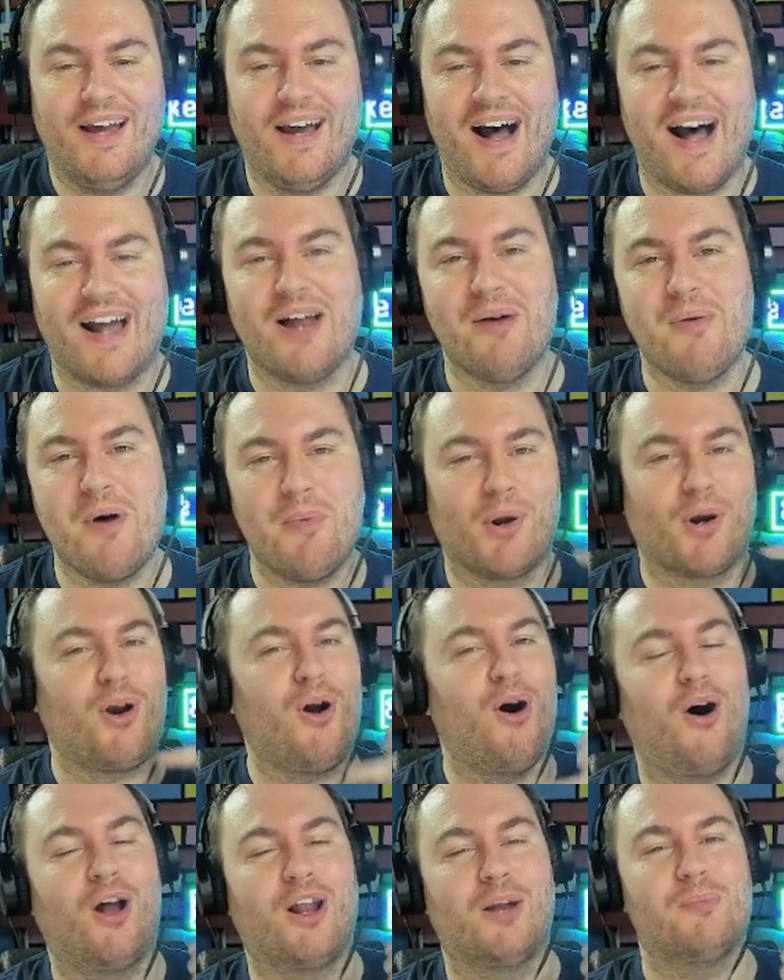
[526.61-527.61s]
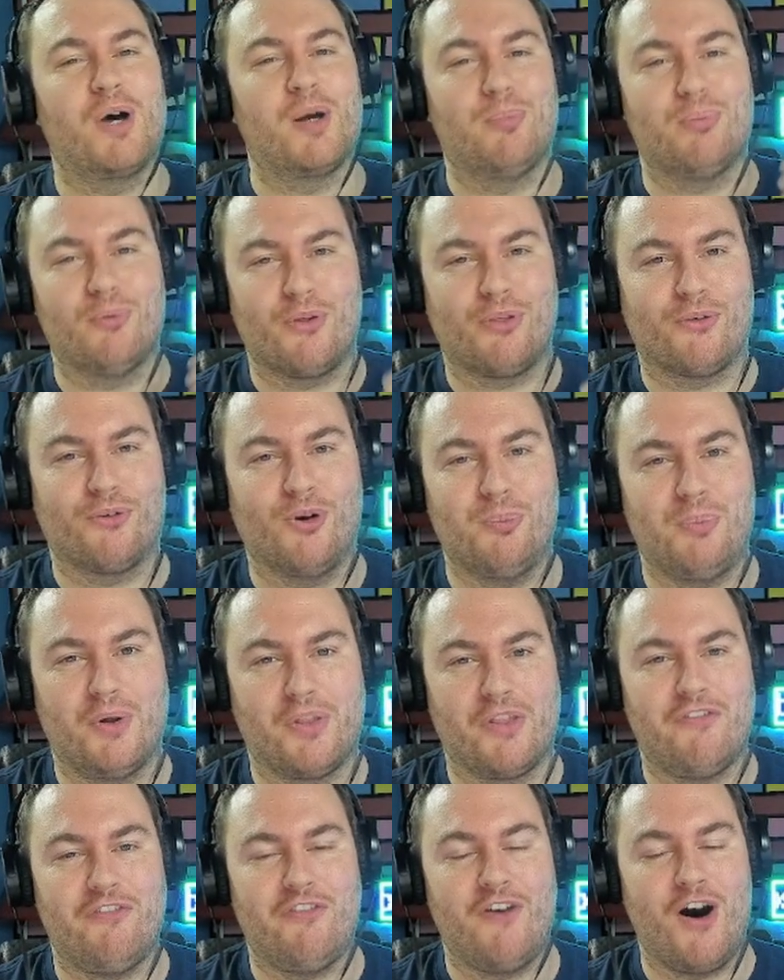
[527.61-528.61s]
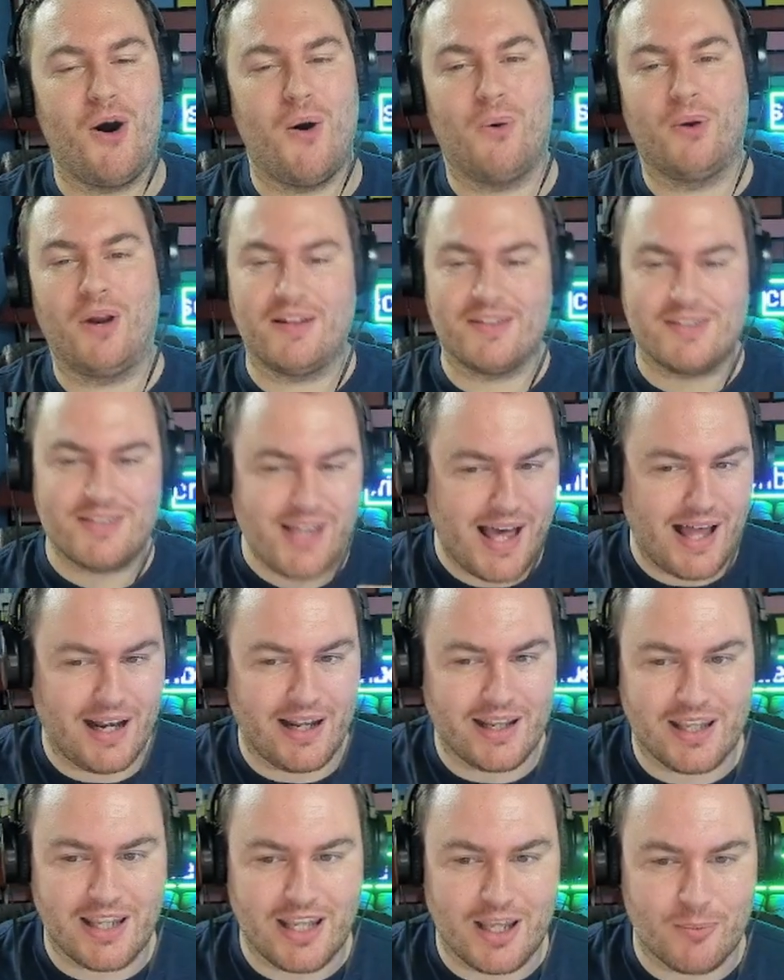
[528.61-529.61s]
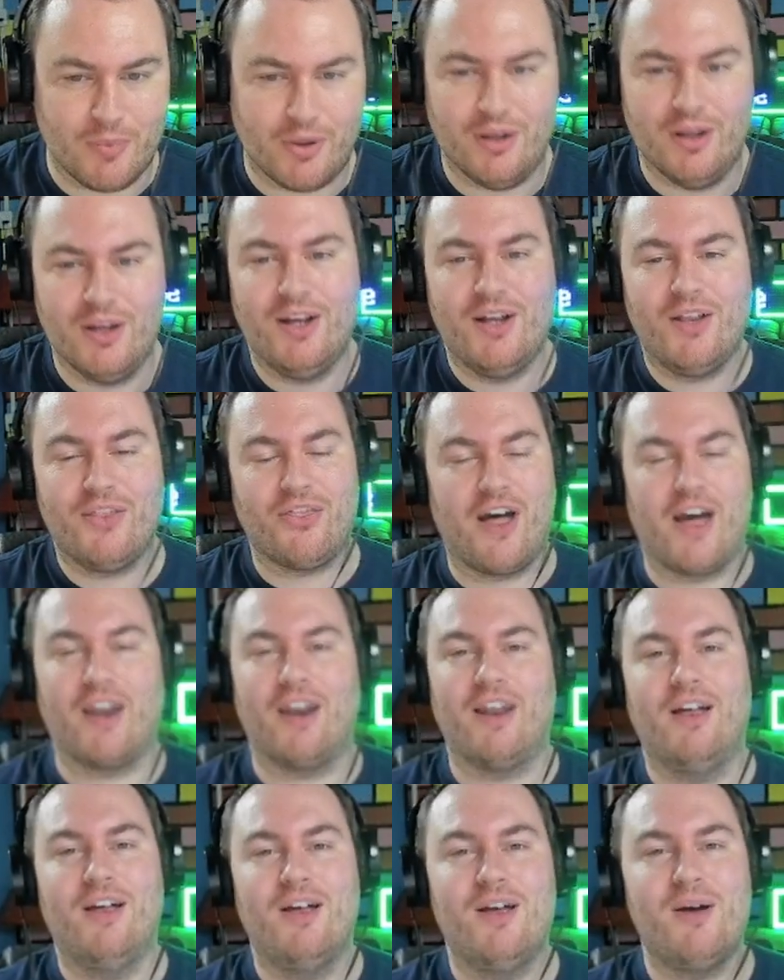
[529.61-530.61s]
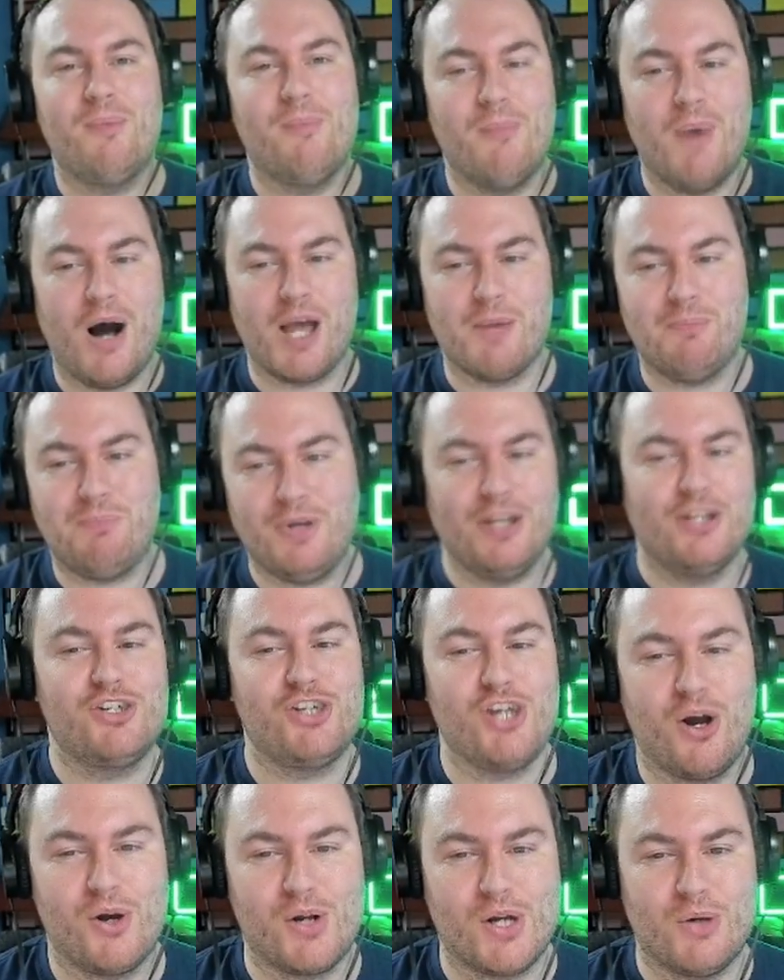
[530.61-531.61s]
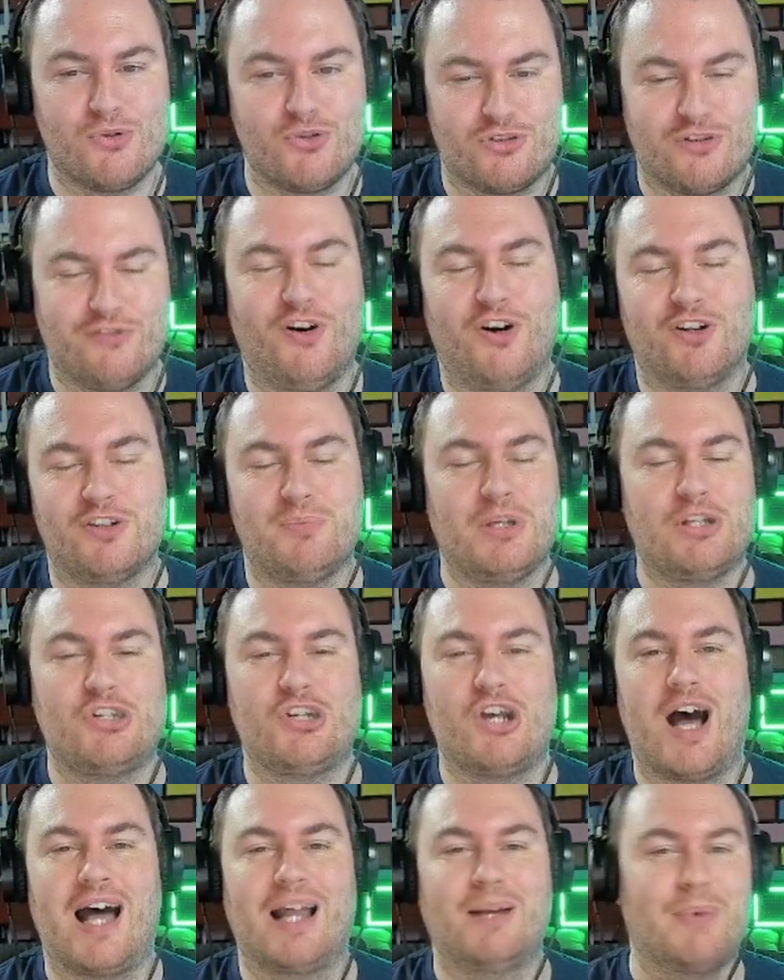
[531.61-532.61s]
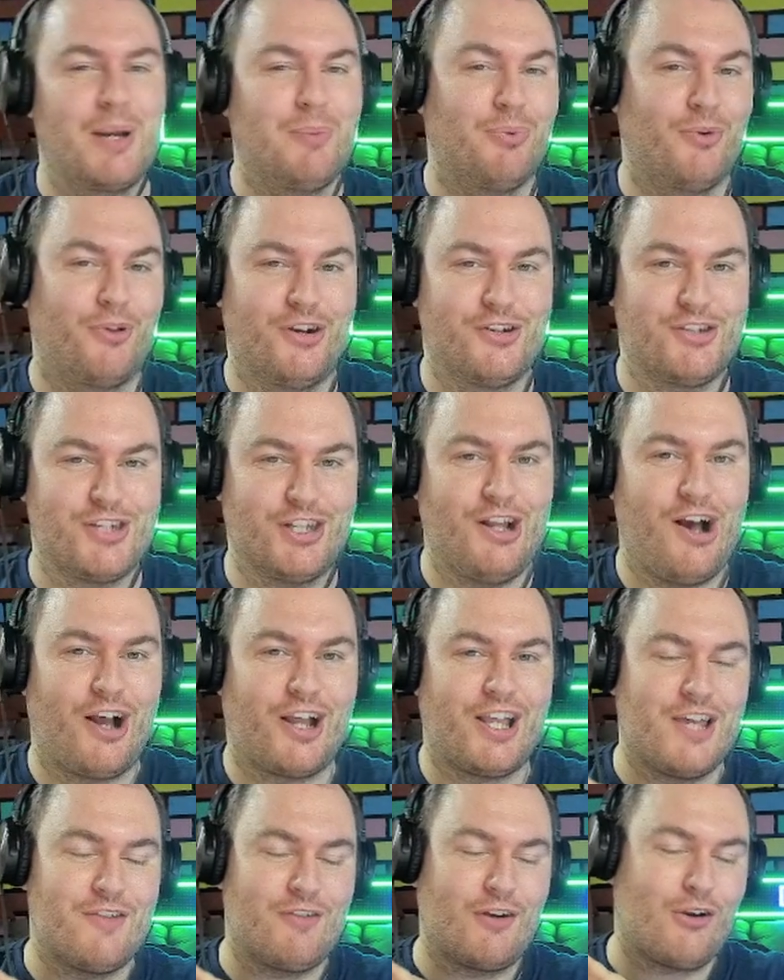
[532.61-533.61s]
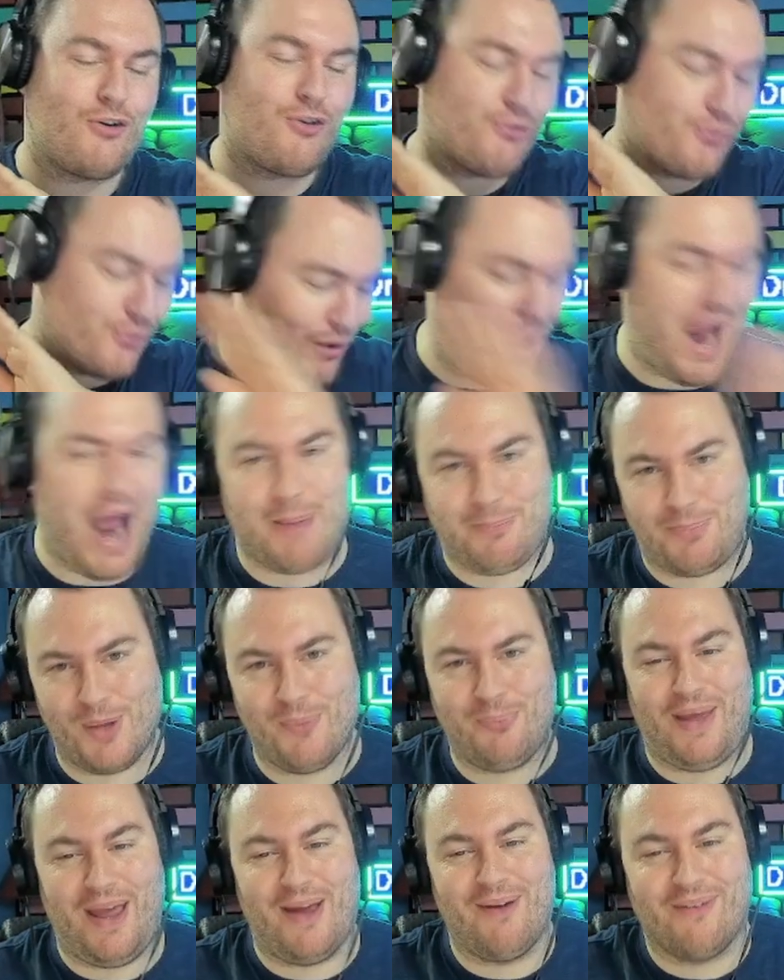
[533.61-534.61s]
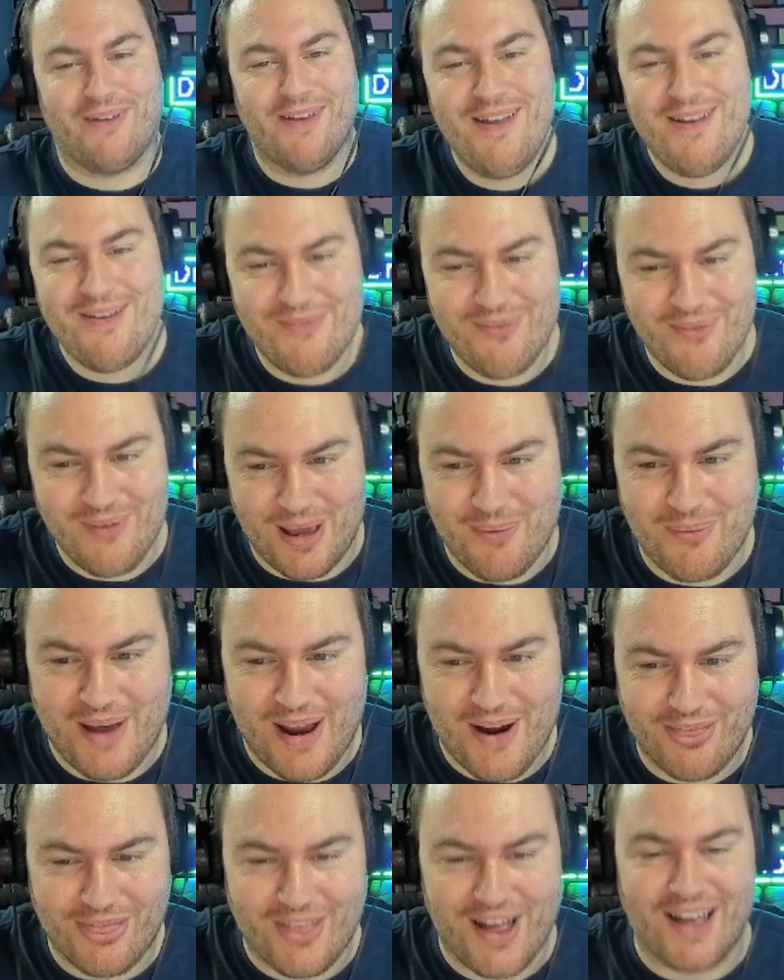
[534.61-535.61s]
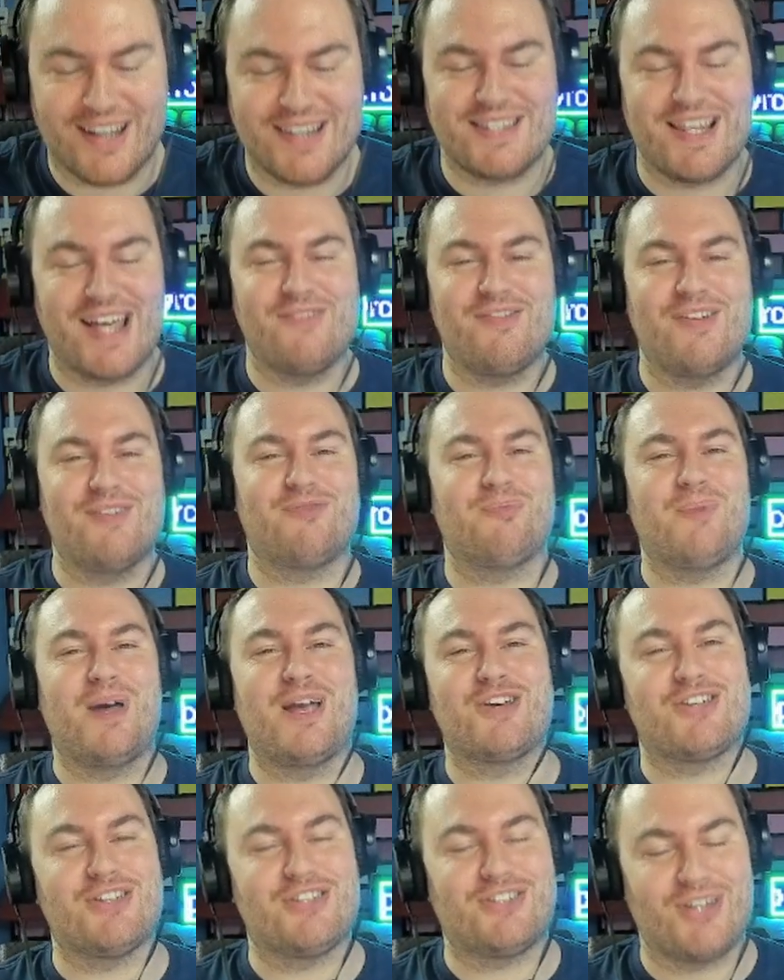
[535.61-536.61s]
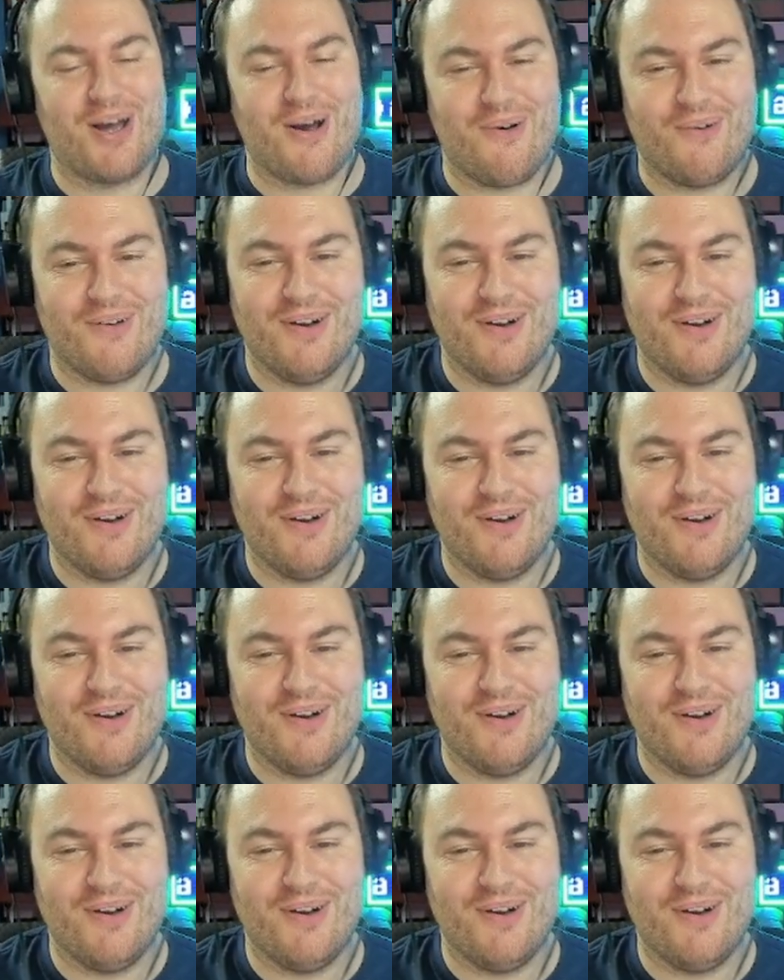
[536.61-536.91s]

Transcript: And I remember calling my brother up on the phone and telling him that my Pidgeotto just evolved to Pidgeot, and my brother did not give a crap about that set of information. So